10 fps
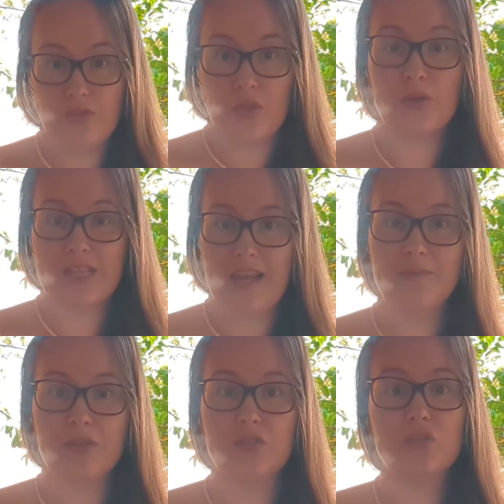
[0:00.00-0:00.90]
Those
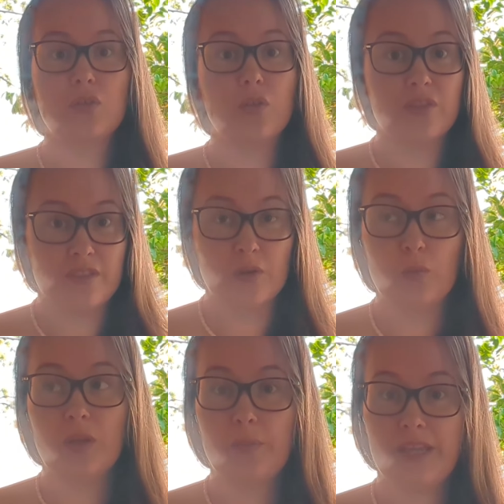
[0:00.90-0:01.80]
elements that
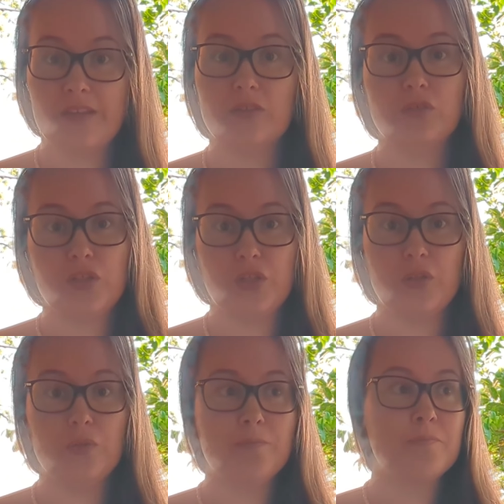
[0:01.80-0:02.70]
will appeal
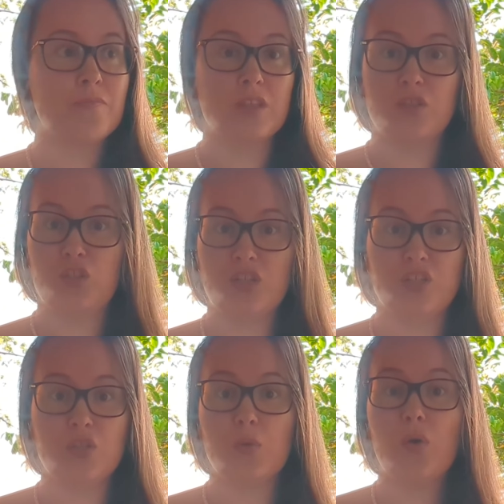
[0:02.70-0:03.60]
to the
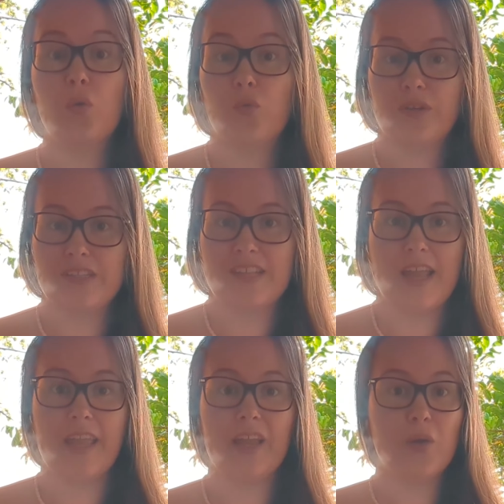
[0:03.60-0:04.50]
judges who are already
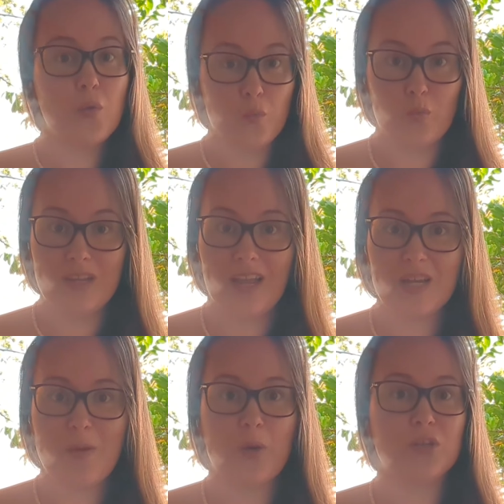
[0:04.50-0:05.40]
saying, we
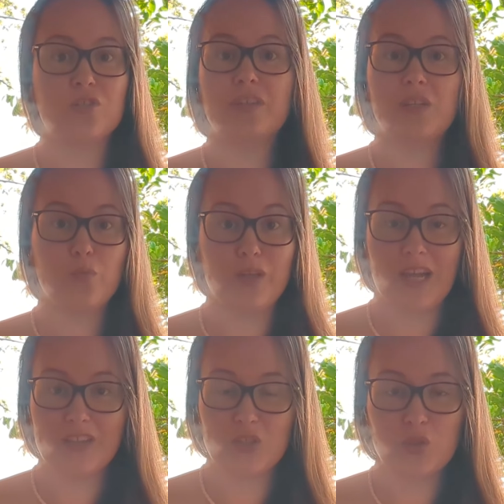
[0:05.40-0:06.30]
like poetry, we
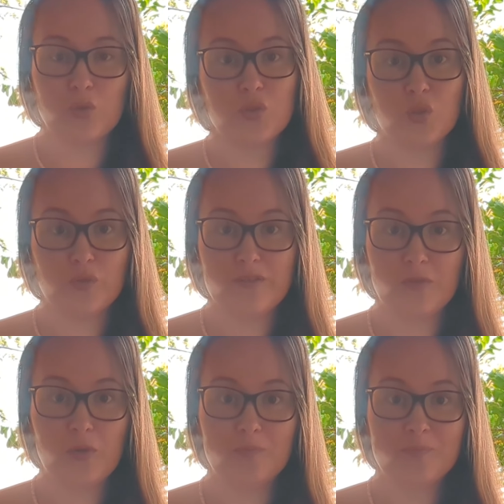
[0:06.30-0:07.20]
like the short story
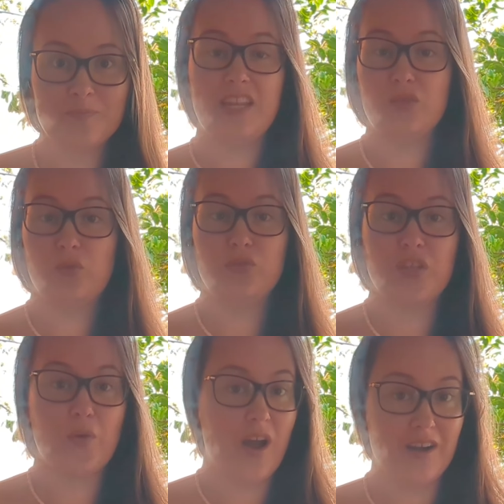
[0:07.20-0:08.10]
form. It is
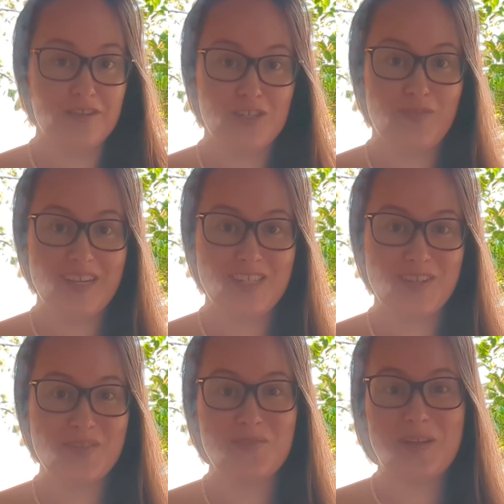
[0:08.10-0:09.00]
also Irish
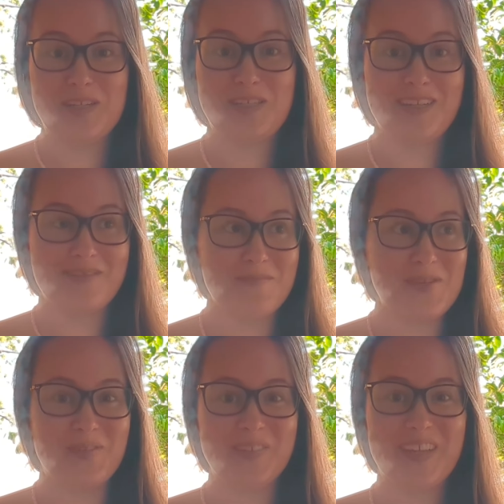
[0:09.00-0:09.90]
fiction, which we
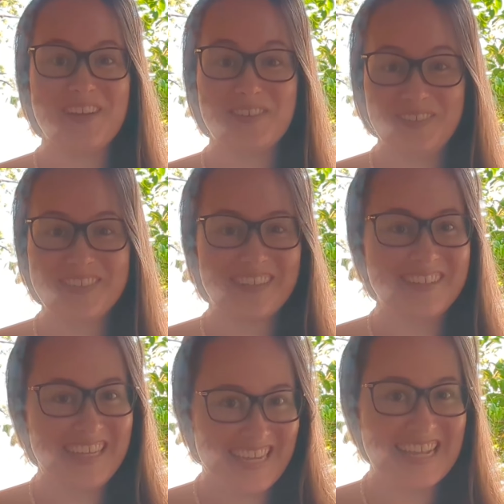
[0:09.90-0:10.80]
all know also
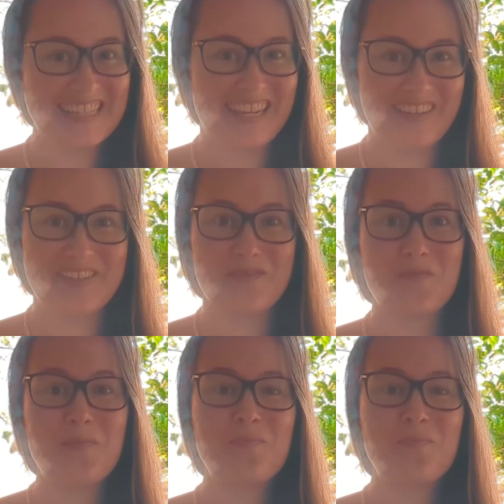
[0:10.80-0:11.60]
gets a lot of